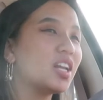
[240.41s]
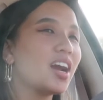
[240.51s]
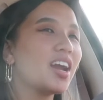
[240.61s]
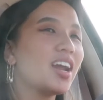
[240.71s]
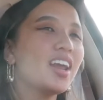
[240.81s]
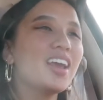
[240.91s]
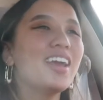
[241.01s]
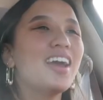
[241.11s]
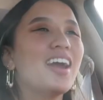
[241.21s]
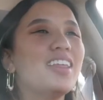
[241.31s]
night.
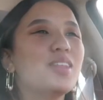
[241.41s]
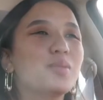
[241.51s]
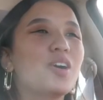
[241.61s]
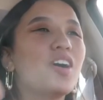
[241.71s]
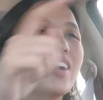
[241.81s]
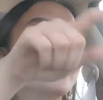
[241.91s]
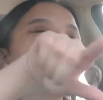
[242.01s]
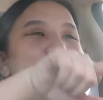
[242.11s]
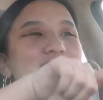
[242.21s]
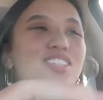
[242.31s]
And then we're all gonna
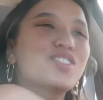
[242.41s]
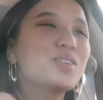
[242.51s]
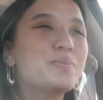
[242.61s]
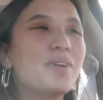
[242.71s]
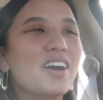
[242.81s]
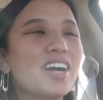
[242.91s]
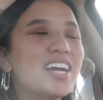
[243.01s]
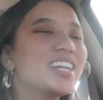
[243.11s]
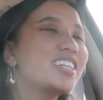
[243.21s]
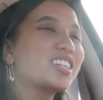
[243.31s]
sit 6 feet apart
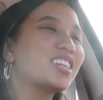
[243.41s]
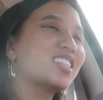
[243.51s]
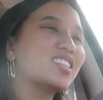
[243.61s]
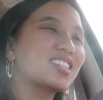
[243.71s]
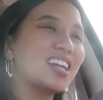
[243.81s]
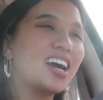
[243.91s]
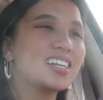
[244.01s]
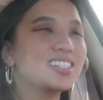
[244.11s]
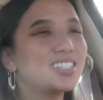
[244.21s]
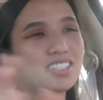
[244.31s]
and eat our little
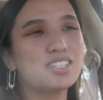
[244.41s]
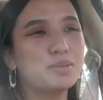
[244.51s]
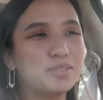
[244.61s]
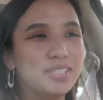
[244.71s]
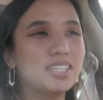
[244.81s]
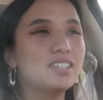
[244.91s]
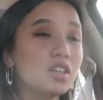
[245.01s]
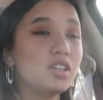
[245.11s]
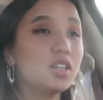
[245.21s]
snacks, and it's gonna be really cute.